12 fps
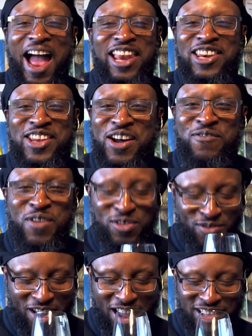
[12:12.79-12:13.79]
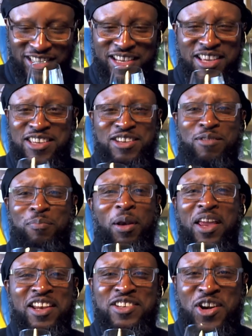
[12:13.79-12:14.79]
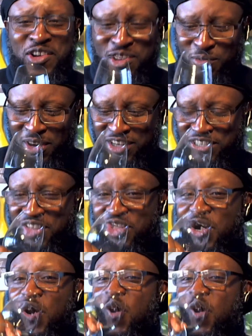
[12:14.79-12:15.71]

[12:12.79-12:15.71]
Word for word: I love when wines, you know, play dirty with each other.